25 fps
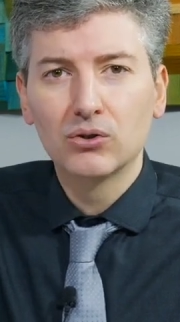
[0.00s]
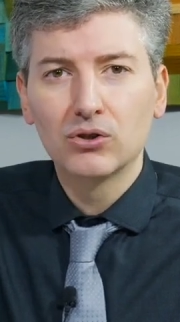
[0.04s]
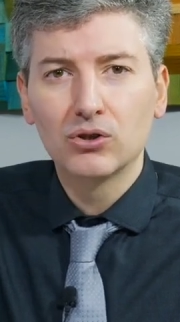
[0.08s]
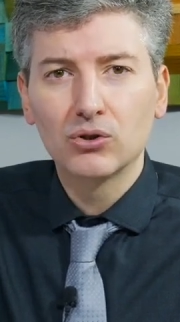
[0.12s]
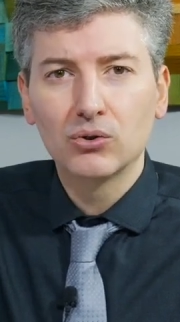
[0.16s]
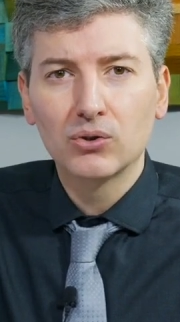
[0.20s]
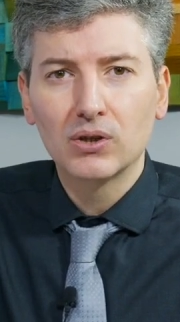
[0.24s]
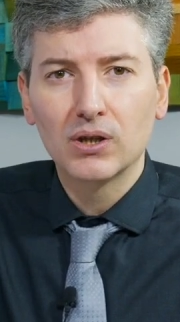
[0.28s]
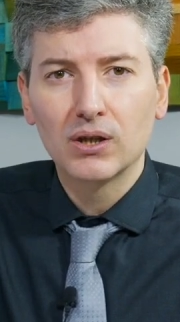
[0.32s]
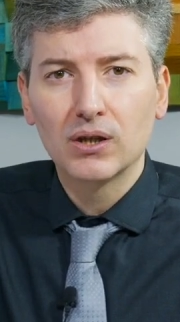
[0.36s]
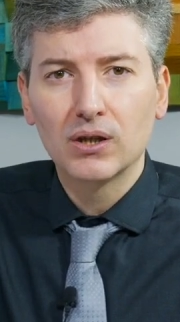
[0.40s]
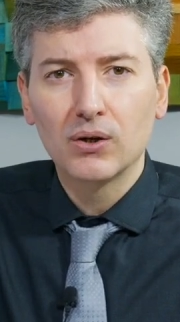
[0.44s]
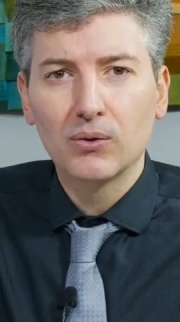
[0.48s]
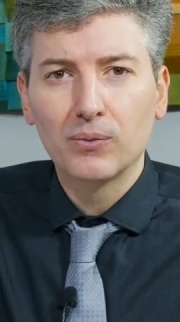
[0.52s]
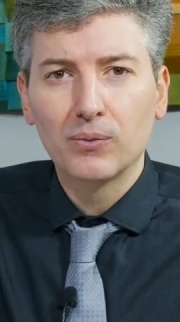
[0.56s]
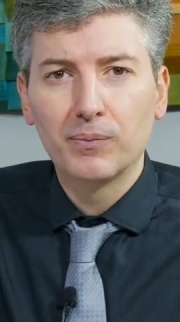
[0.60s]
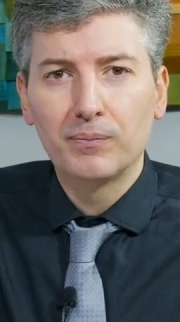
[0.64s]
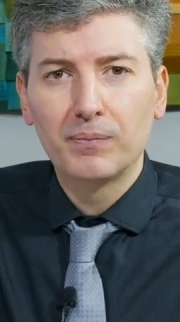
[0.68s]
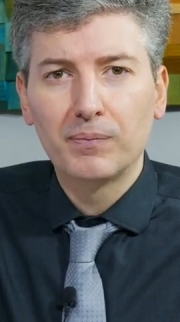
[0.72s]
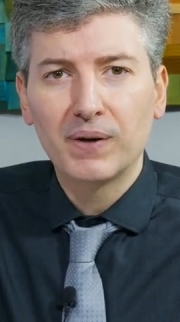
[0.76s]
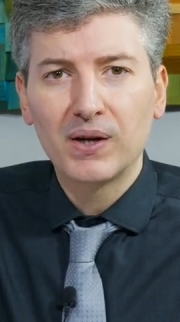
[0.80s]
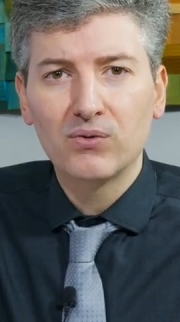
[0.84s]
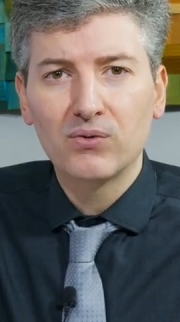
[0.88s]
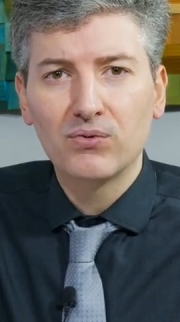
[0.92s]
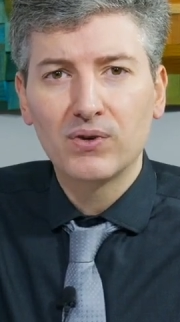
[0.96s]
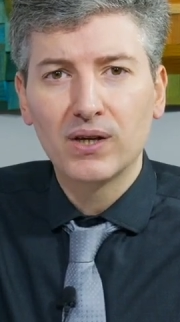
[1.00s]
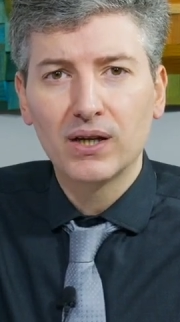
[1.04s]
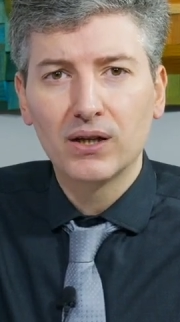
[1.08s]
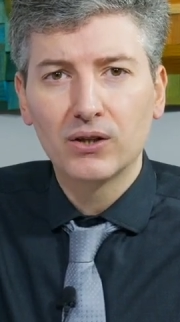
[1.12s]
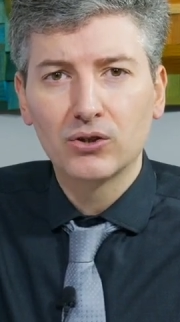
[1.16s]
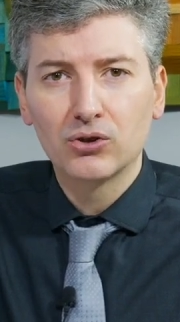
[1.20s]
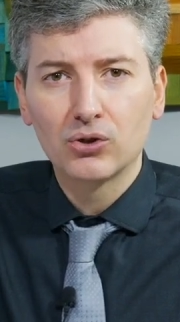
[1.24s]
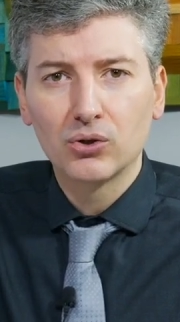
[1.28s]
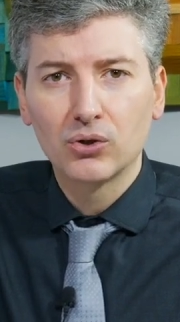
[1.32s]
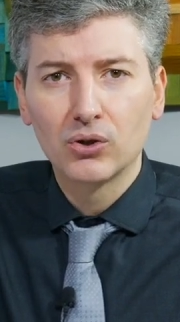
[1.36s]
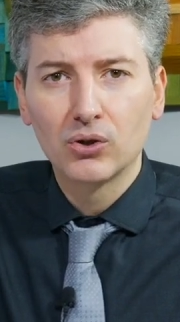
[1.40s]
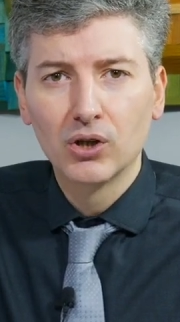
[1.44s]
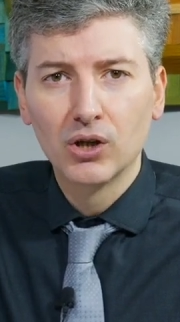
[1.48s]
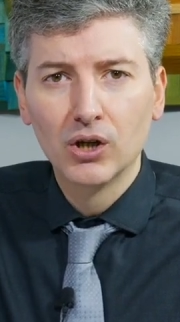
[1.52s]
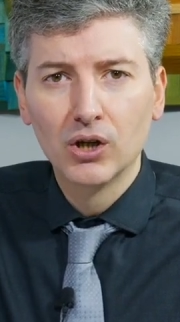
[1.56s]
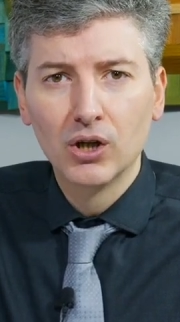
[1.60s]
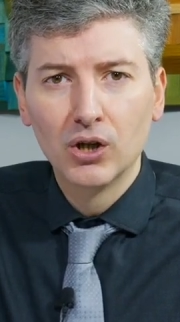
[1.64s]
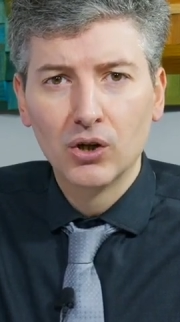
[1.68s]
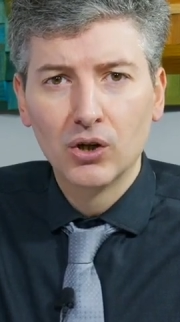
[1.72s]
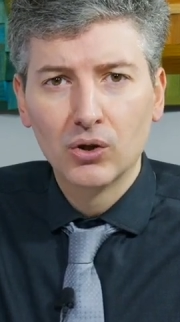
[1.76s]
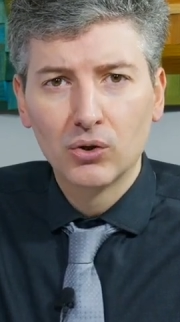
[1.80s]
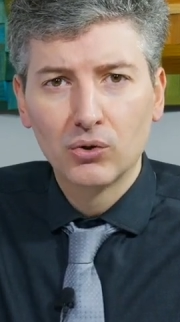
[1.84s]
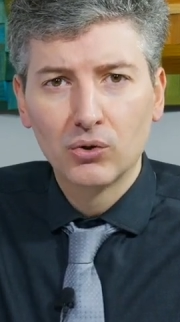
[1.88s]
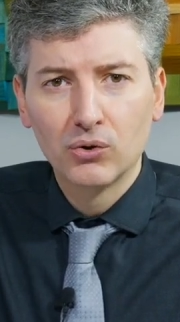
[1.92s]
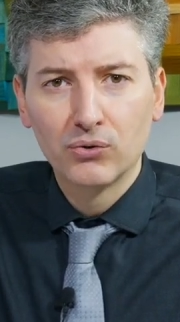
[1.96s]
The evolution
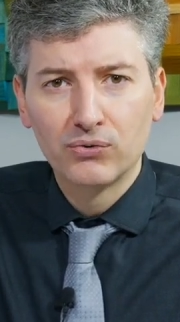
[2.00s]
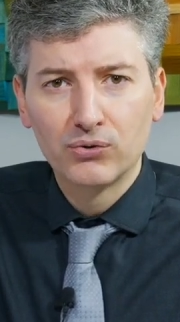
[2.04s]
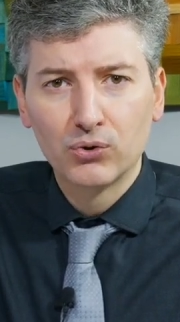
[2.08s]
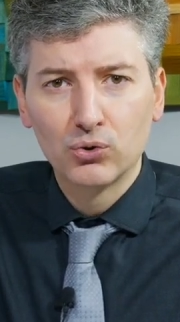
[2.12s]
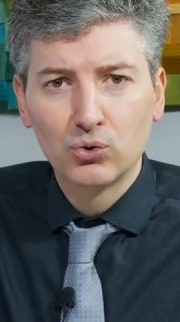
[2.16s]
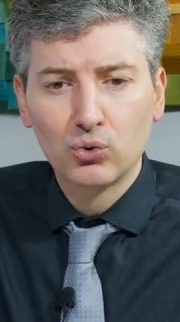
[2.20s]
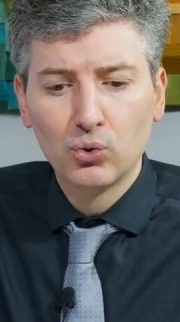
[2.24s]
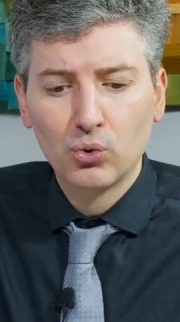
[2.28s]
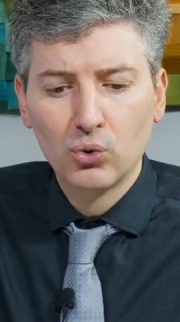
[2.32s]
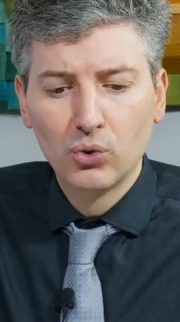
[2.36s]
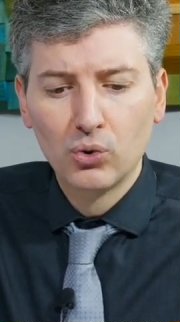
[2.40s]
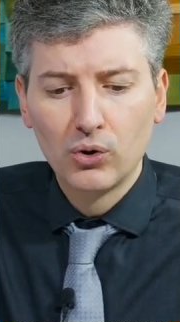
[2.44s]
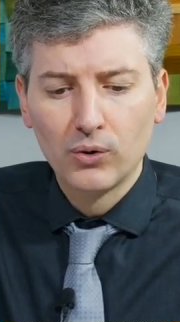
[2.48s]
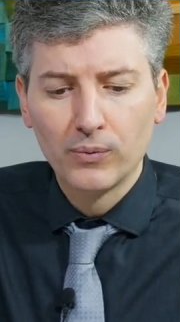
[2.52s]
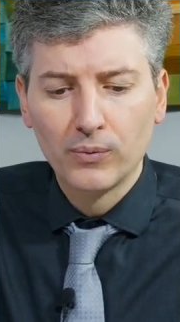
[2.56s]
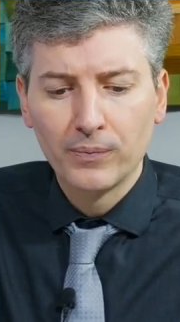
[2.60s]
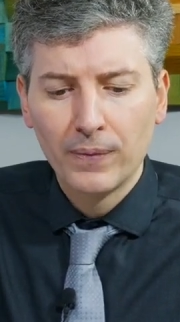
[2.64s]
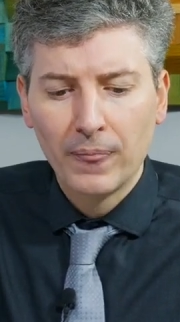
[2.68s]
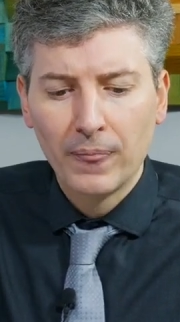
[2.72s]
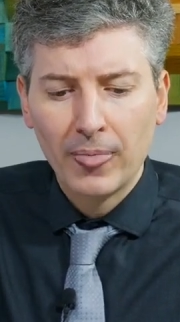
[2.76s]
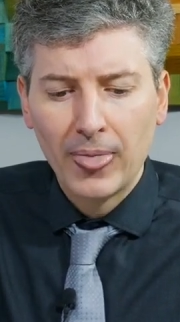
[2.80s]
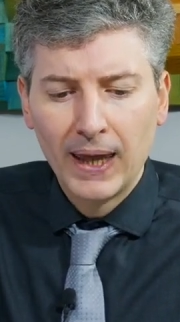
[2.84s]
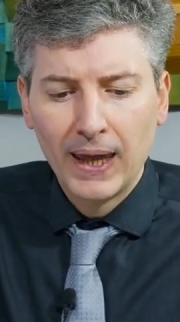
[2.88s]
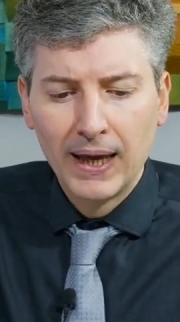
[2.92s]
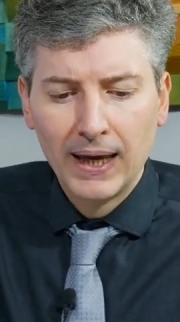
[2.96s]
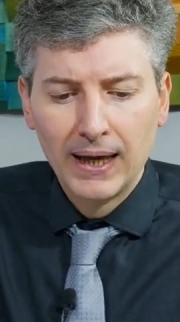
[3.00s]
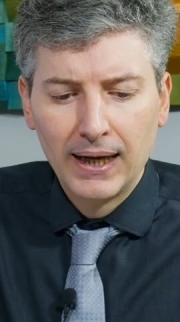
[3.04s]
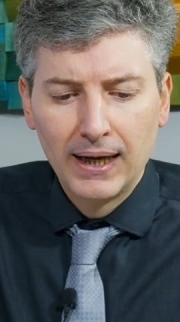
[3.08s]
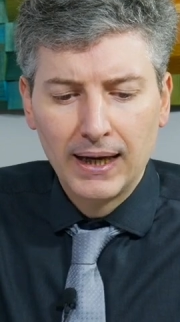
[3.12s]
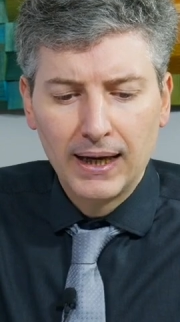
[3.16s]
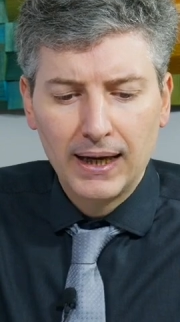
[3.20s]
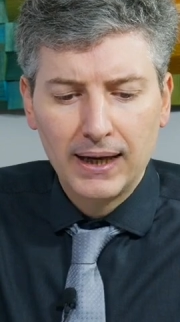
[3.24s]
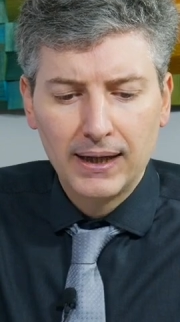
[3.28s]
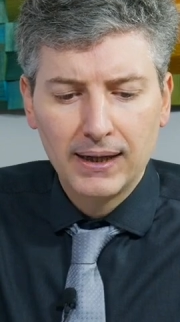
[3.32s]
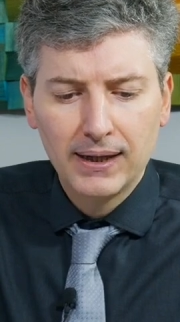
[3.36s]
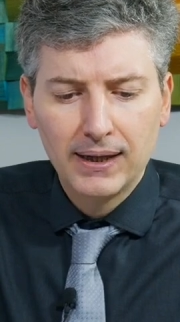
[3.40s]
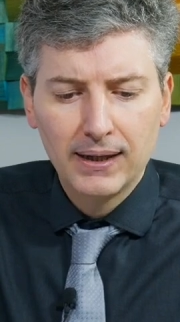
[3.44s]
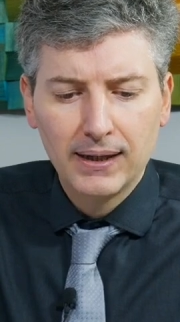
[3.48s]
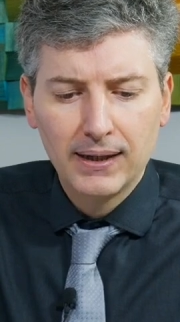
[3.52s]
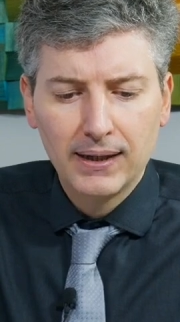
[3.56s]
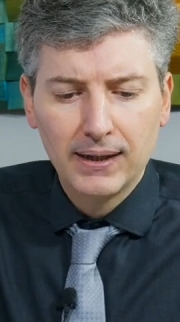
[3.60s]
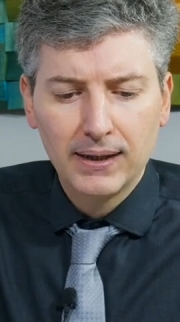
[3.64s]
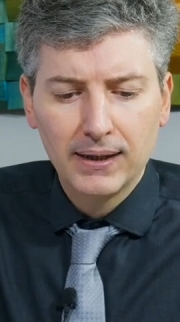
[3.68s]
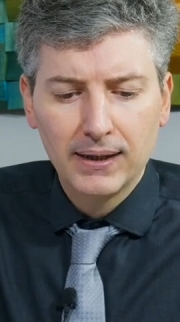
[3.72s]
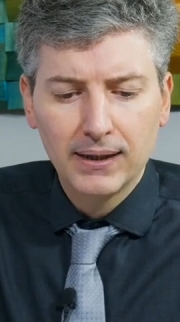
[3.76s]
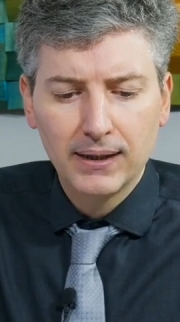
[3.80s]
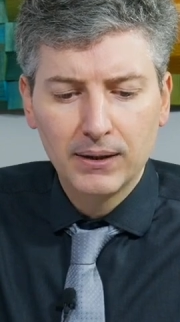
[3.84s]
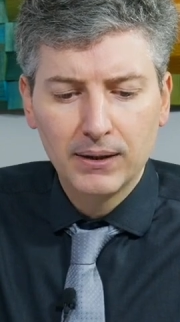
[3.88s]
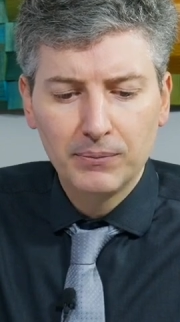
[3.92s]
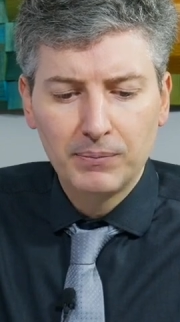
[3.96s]
of why this sequence of
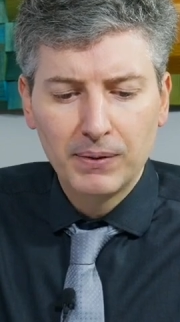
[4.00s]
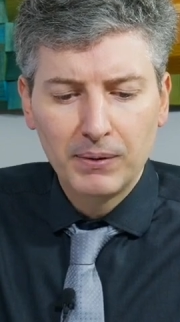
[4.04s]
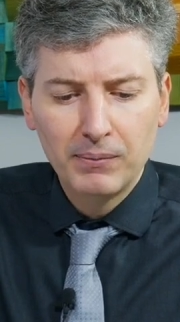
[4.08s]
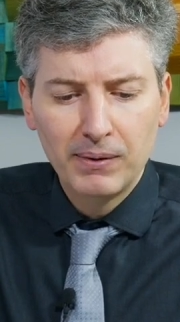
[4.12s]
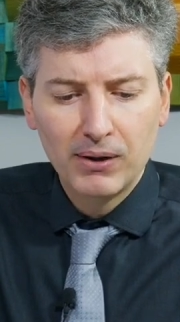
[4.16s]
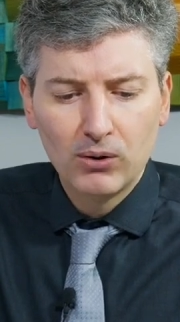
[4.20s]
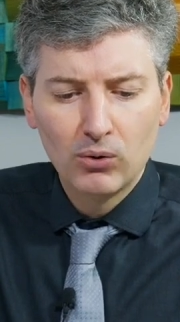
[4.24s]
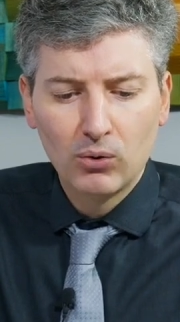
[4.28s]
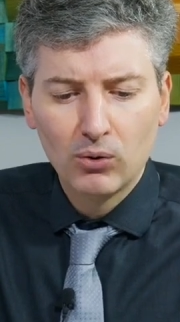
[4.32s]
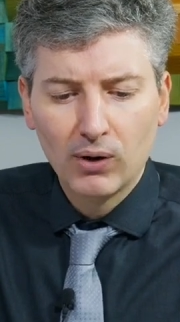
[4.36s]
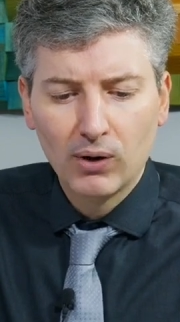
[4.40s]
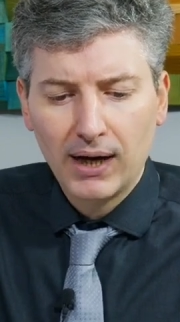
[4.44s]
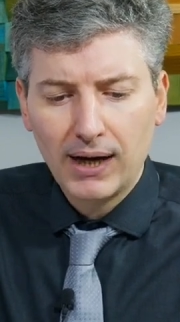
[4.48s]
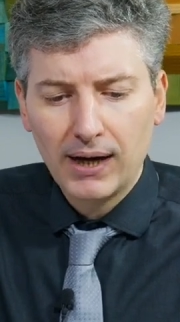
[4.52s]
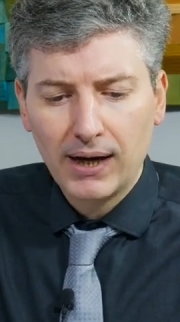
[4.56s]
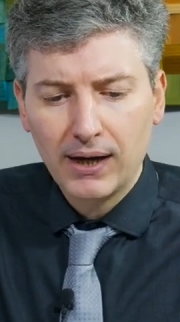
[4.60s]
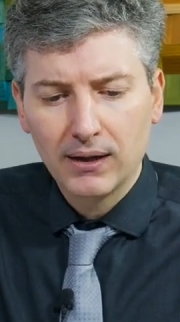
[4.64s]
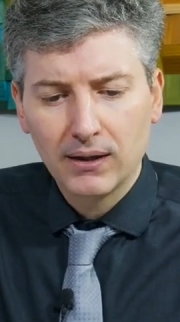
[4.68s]
articles and what I